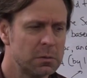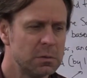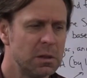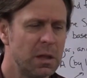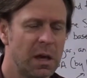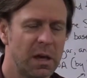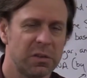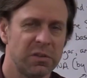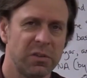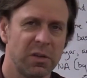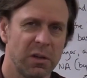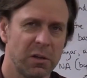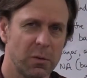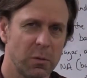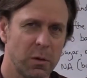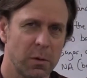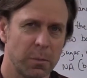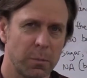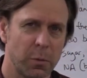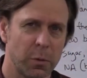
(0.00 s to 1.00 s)
The
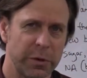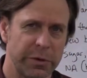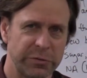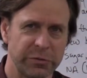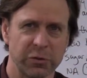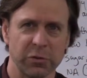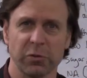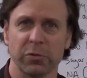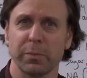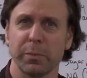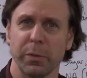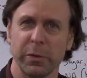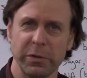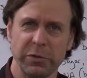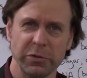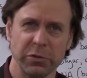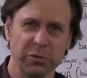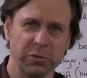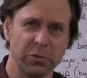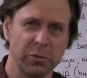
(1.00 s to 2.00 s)
itinerant
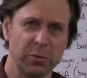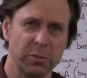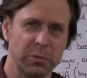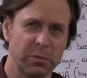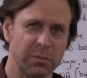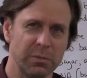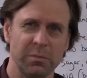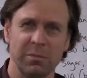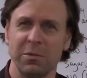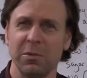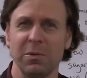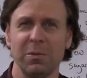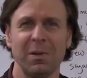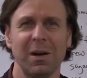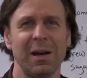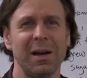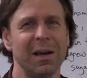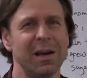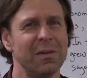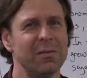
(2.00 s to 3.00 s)
preachers who do
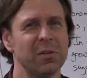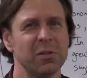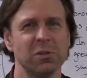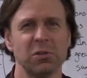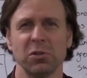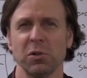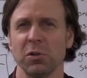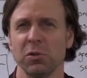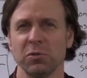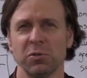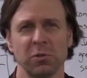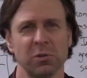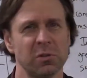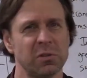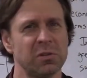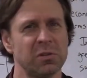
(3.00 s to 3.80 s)
not have a church or